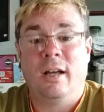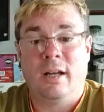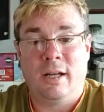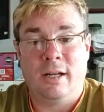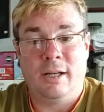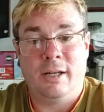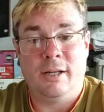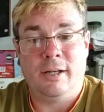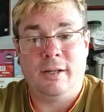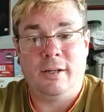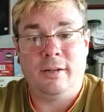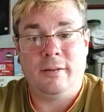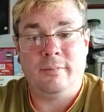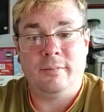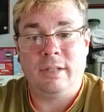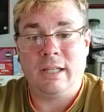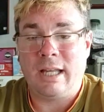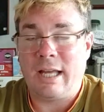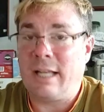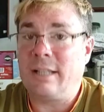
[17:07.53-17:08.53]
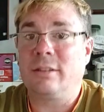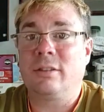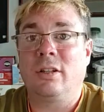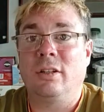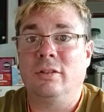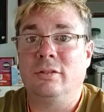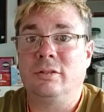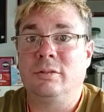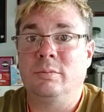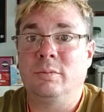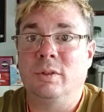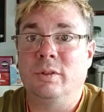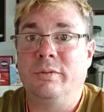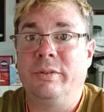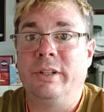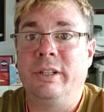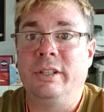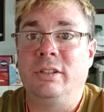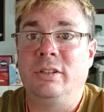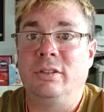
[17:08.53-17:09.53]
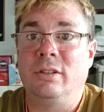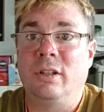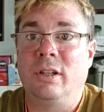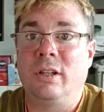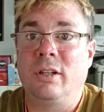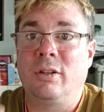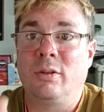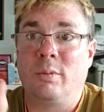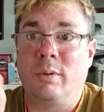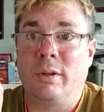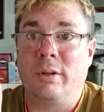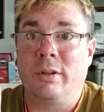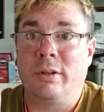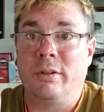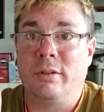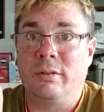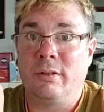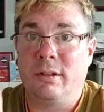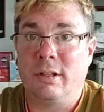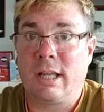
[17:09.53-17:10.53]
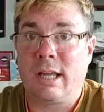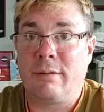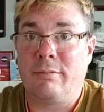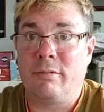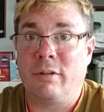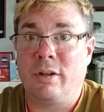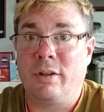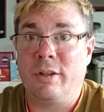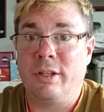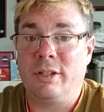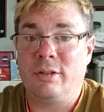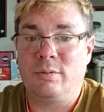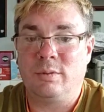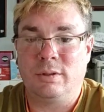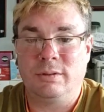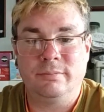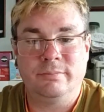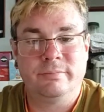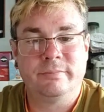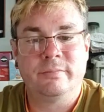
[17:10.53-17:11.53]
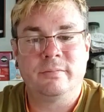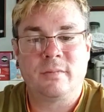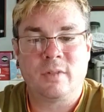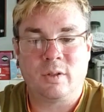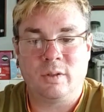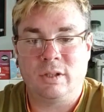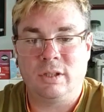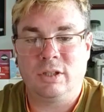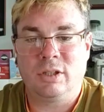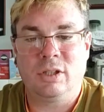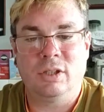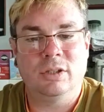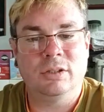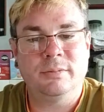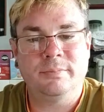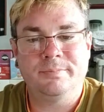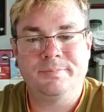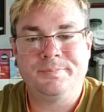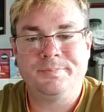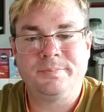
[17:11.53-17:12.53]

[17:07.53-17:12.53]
It has got some more features on it rather than the camera on this one, which is good.